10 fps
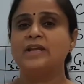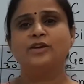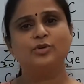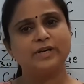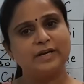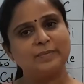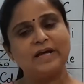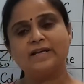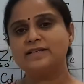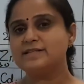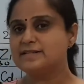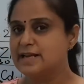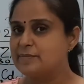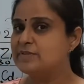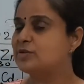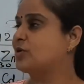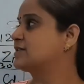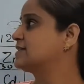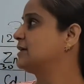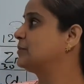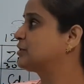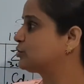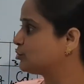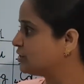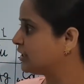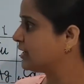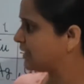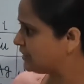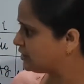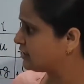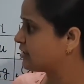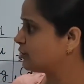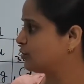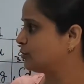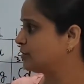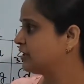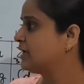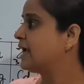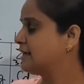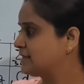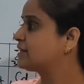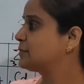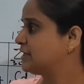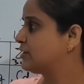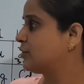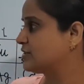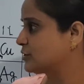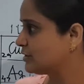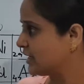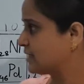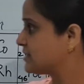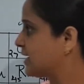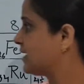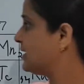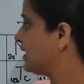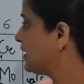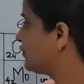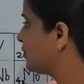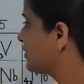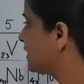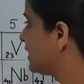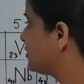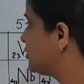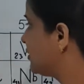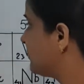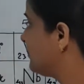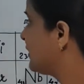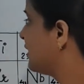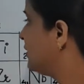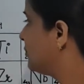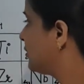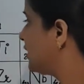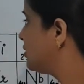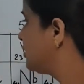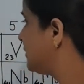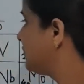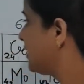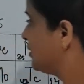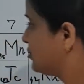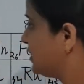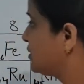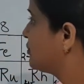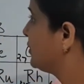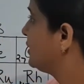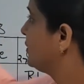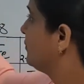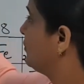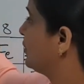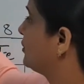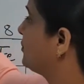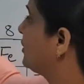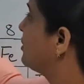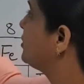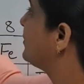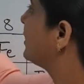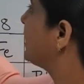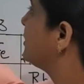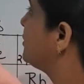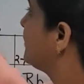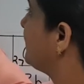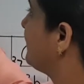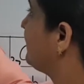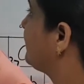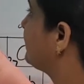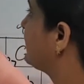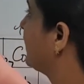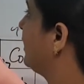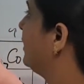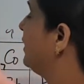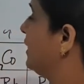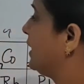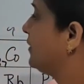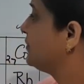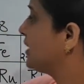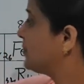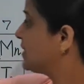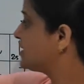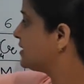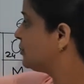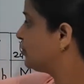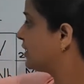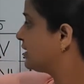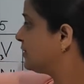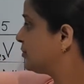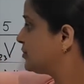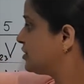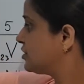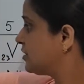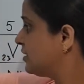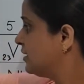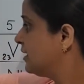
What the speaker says: You can apply the same concept to the any other group, any other period also. That is, I can take it for the calcium, potassium. So let's do it for the potassium and calcium. If they are present, look at the position.